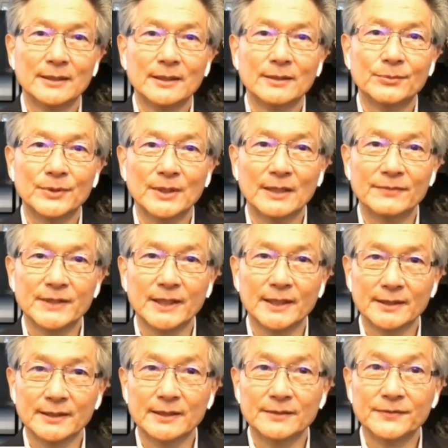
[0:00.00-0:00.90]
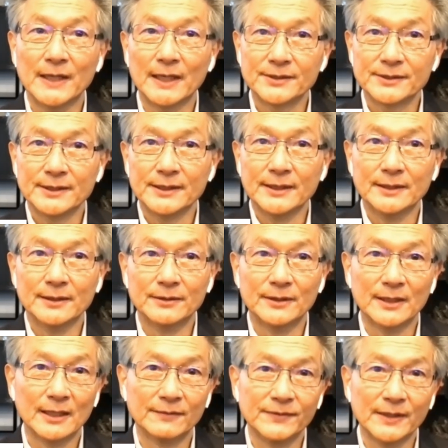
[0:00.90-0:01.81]
would have taken a vaccine
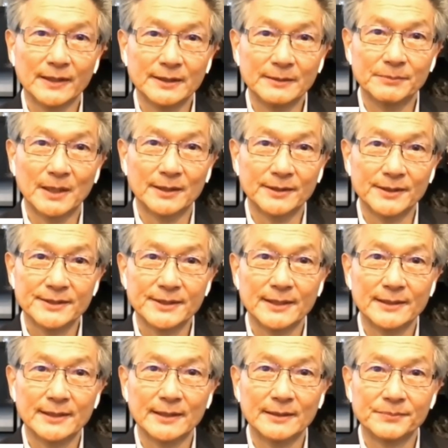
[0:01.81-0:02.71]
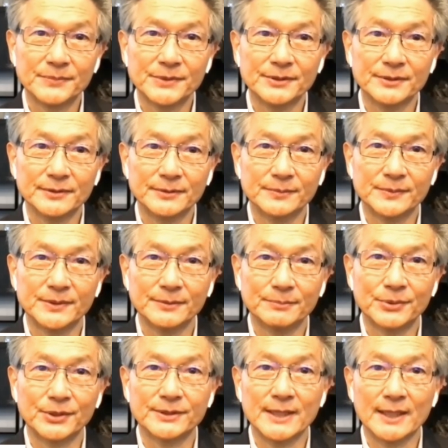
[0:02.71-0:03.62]
or have antibodies in them to
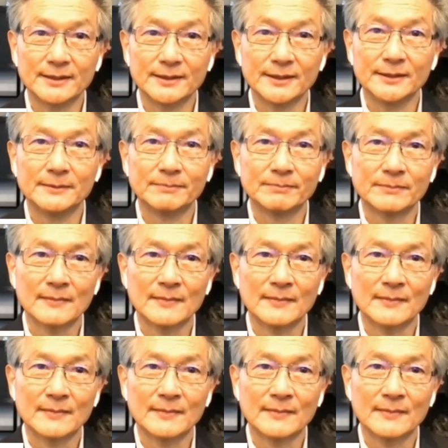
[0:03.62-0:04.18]
protect them.